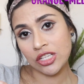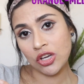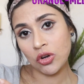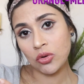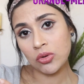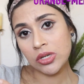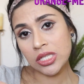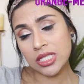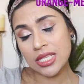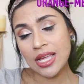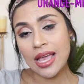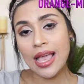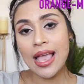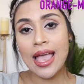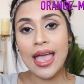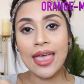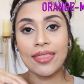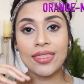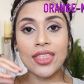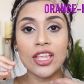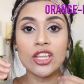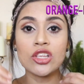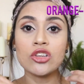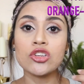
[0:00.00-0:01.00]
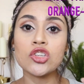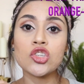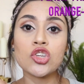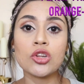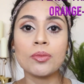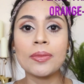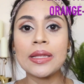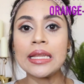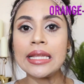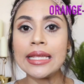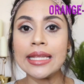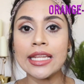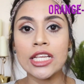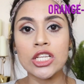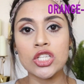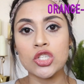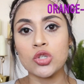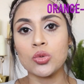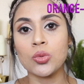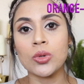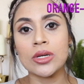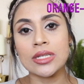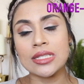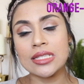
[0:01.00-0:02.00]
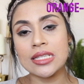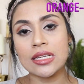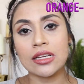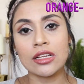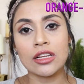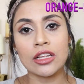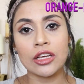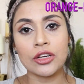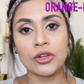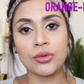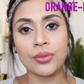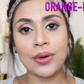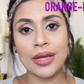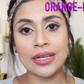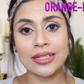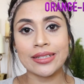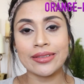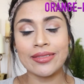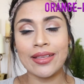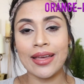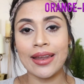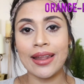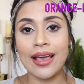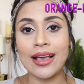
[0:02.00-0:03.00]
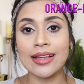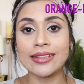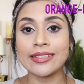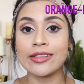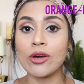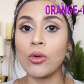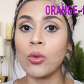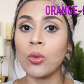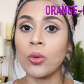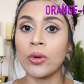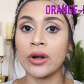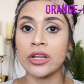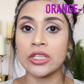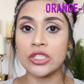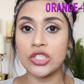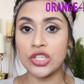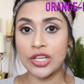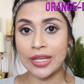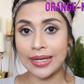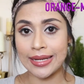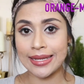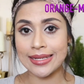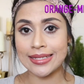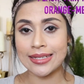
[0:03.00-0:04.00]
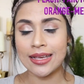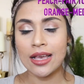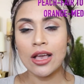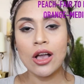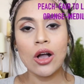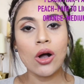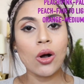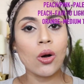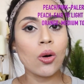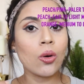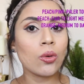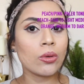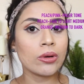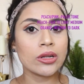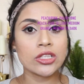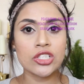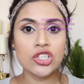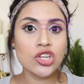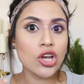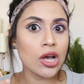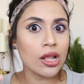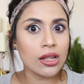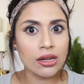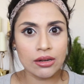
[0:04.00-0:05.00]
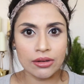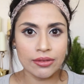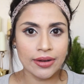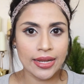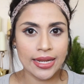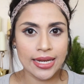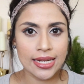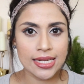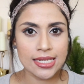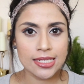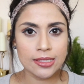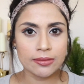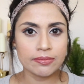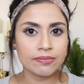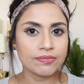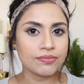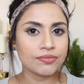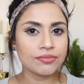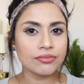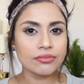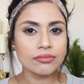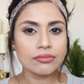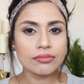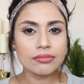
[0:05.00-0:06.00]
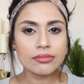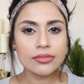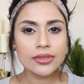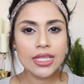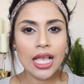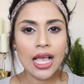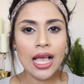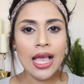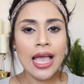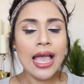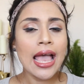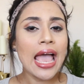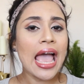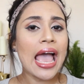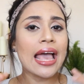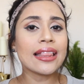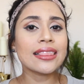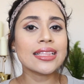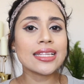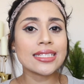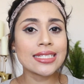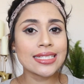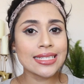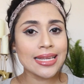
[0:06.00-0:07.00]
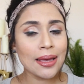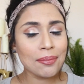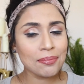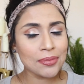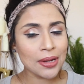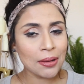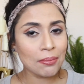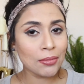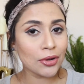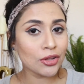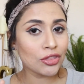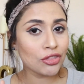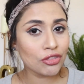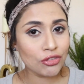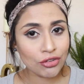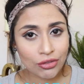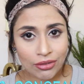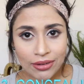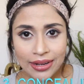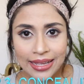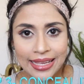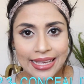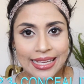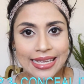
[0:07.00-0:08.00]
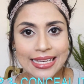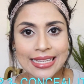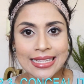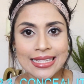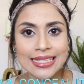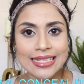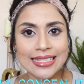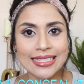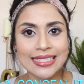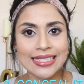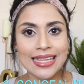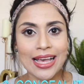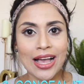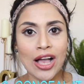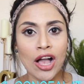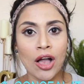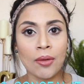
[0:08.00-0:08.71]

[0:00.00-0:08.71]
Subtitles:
tones, then you should be leaning towards a color corrector that has orange in it, orange color in it. And the step number 3 is